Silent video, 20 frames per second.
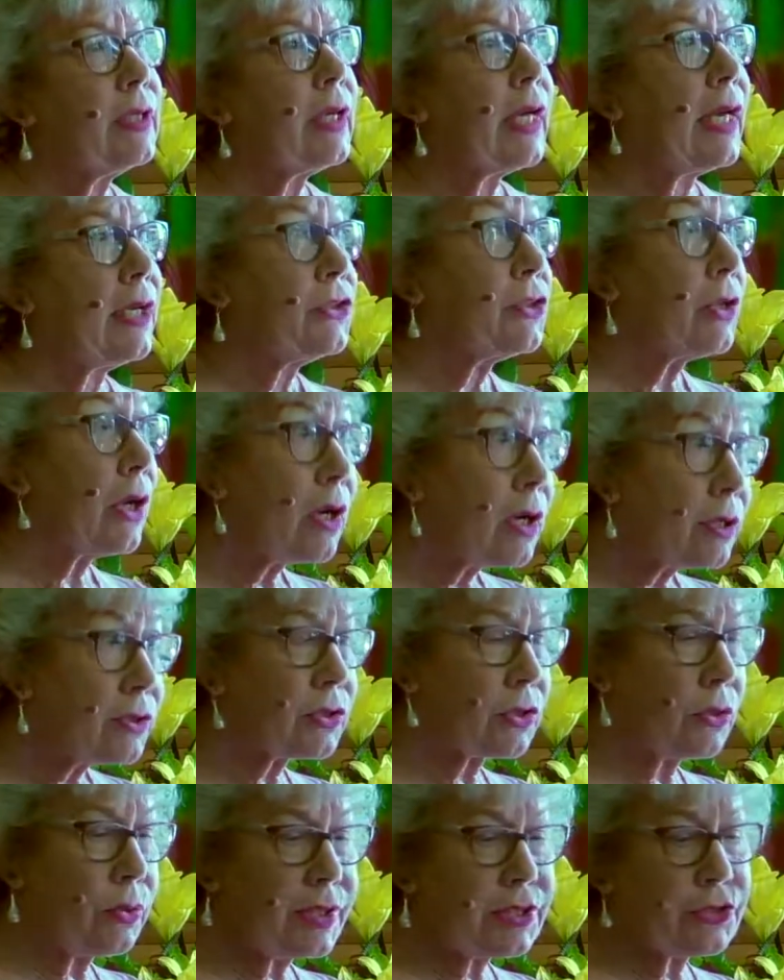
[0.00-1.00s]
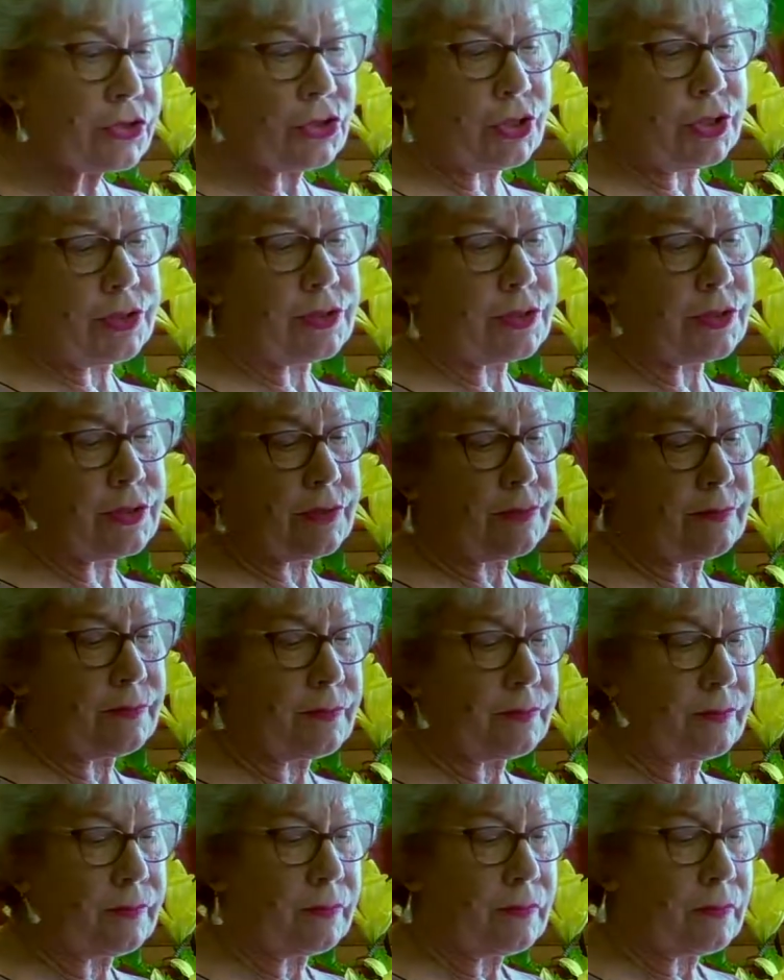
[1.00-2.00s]
and to ask questions.
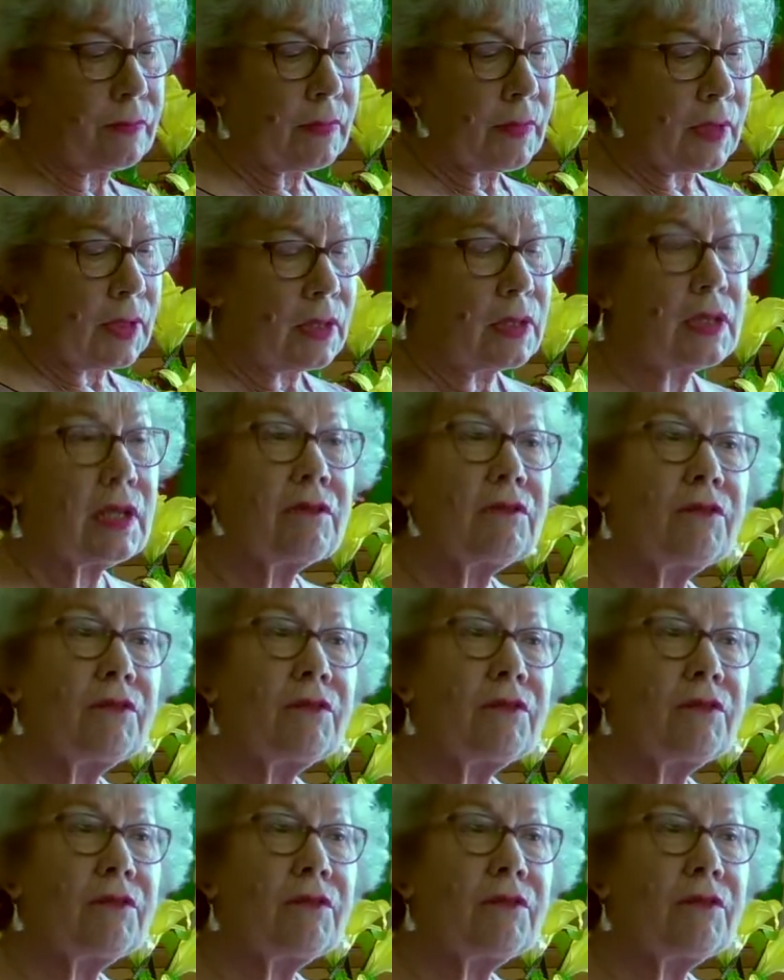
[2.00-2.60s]
The